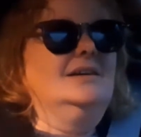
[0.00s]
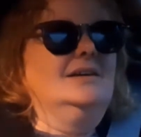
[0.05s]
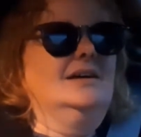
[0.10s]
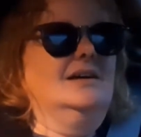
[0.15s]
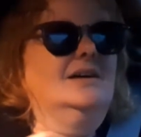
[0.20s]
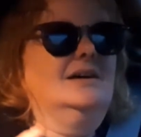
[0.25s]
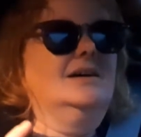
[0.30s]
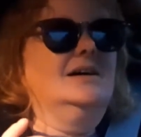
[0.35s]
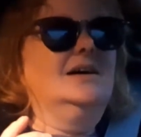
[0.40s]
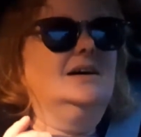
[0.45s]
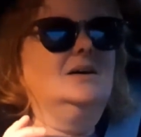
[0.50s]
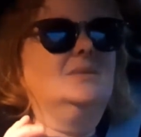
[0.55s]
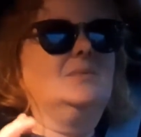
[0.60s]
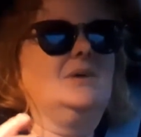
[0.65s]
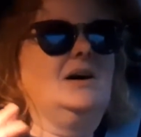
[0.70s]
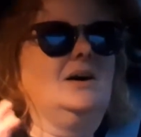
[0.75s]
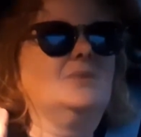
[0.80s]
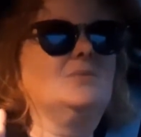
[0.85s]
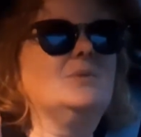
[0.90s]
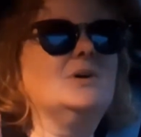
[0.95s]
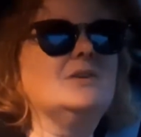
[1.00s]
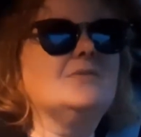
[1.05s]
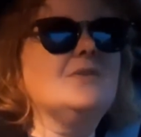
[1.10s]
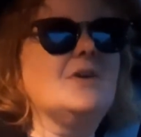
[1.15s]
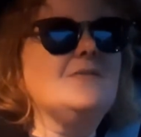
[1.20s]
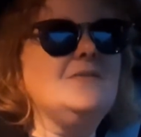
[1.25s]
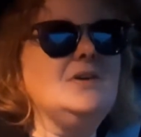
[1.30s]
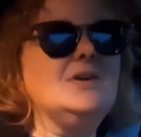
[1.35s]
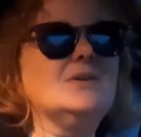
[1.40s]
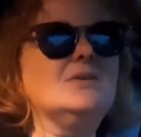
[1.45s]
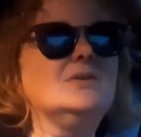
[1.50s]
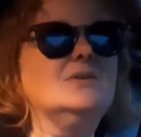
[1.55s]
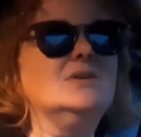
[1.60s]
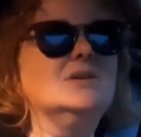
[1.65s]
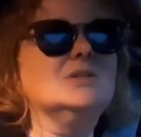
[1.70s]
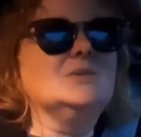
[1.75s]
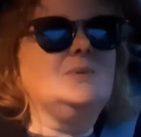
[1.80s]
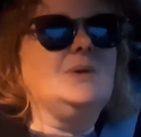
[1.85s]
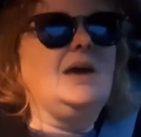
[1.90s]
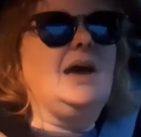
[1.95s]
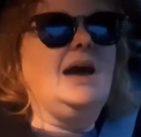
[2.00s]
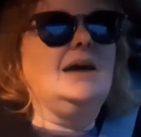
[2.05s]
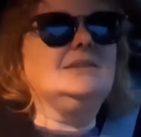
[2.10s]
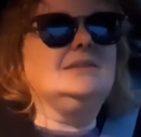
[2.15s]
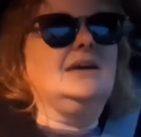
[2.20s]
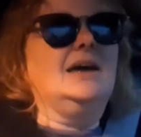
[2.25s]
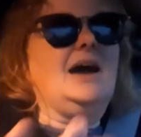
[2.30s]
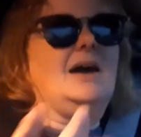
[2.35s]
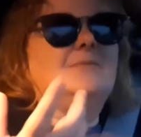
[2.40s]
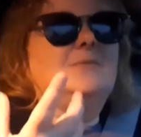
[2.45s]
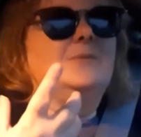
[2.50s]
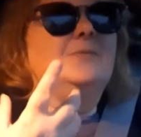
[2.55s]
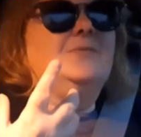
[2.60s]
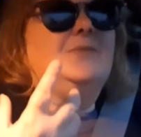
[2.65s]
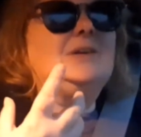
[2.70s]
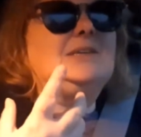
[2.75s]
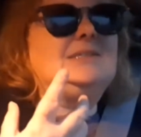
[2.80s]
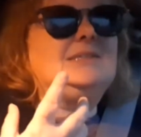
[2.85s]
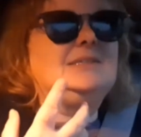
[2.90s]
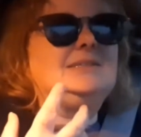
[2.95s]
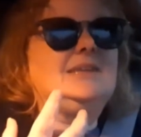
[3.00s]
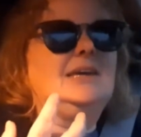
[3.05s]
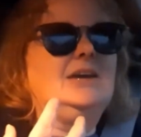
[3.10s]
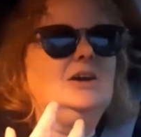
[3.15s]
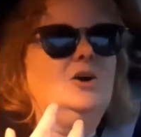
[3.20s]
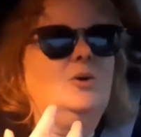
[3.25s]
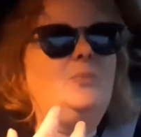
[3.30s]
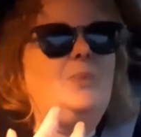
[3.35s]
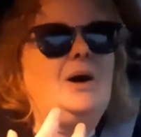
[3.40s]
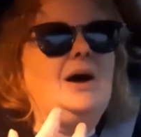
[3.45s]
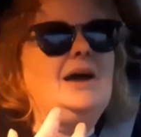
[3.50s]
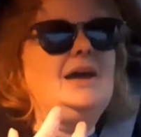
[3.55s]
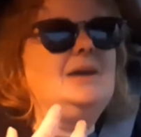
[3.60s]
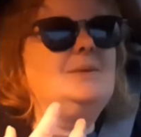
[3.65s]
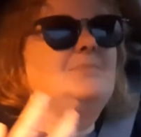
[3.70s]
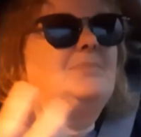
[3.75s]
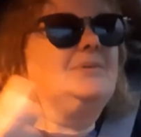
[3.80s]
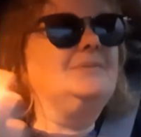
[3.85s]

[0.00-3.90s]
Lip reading: On one of our vehicles, we had to have them fix a tailpipe.